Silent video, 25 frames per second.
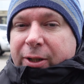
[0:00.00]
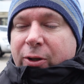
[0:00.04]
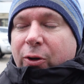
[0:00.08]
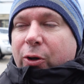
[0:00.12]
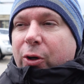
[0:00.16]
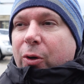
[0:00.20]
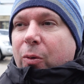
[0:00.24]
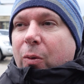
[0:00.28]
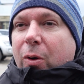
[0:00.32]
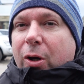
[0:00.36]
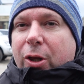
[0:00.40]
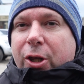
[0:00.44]
Don't
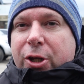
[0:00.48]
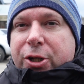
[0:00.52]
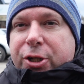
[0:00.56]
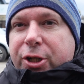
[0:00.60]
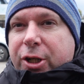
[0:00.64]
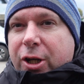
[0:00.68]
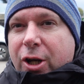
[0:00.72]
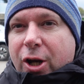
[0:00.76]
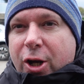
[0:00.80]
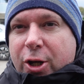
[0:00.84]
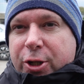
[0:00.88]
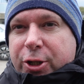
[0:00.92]
know where the
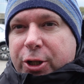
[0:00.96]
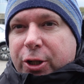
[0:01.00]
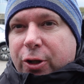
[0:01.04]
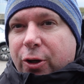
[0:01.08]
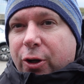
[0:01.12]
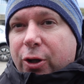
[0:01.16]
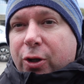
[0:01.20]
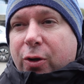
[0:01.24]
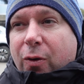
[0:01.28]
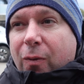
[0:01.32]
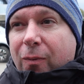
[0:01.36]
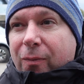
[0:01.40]
scares are
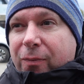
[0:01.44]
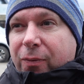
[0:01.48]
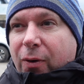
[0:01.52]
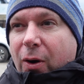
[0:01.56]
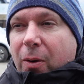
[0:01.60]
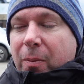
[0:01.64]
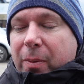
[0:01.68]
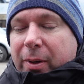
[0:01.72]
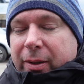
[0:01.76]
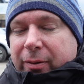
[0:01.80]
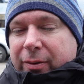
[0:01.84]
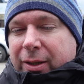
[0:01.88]
going to come
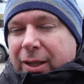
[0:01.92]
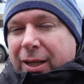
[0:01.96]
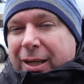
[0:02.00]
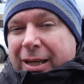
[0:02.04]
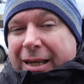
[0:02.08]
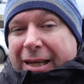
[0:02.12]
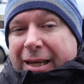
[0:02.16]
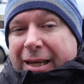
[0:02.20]
from, and